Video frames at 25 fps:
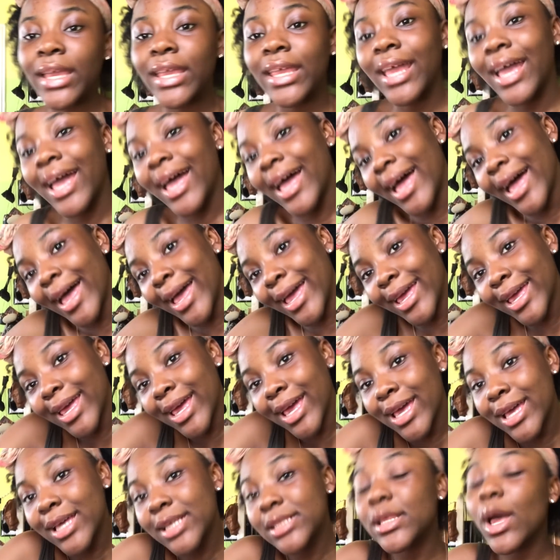Yeah, hi
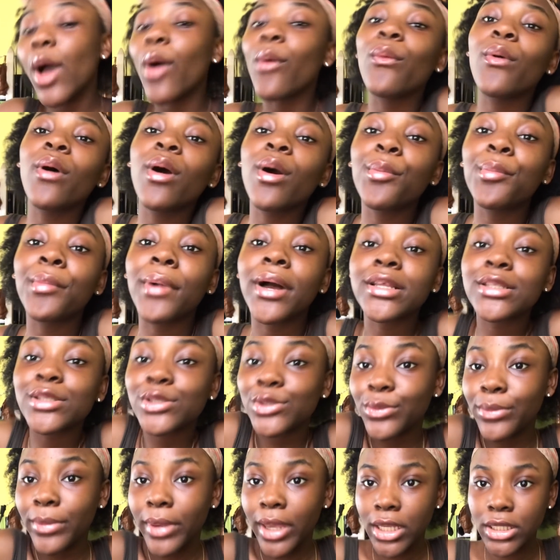guys, welcome back
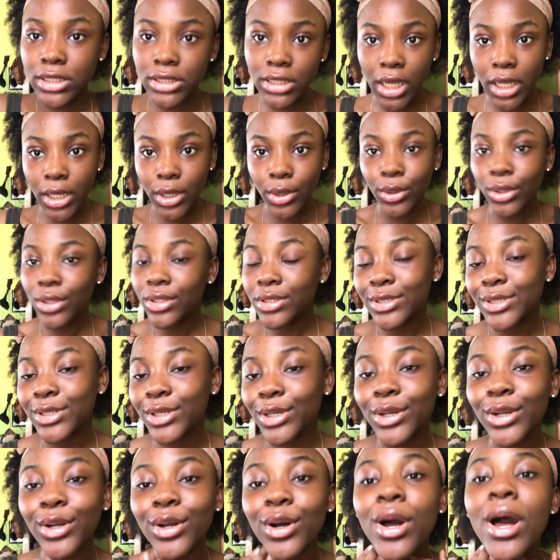to my channel. It's
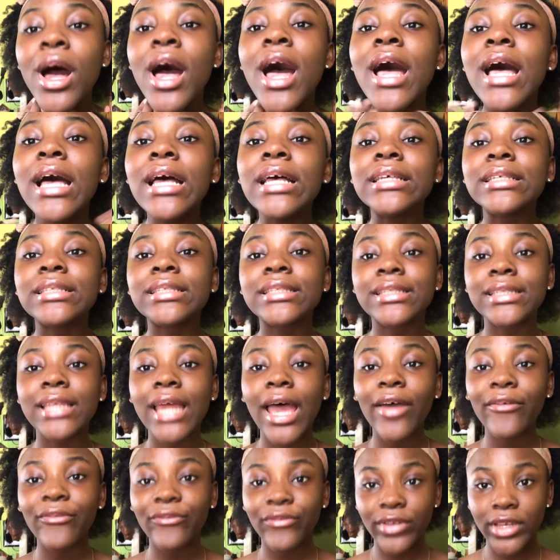your girl
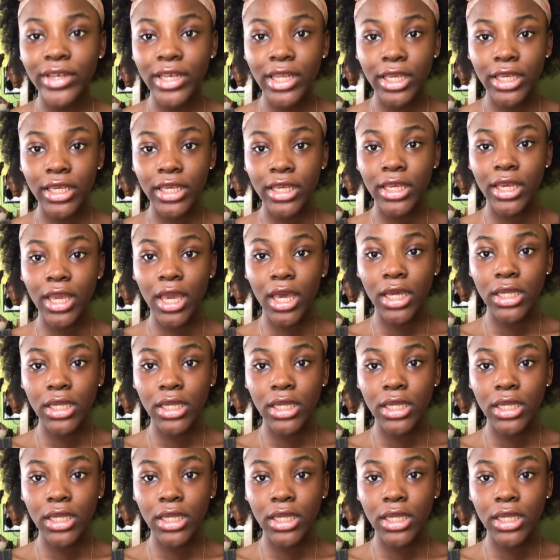Stephanie,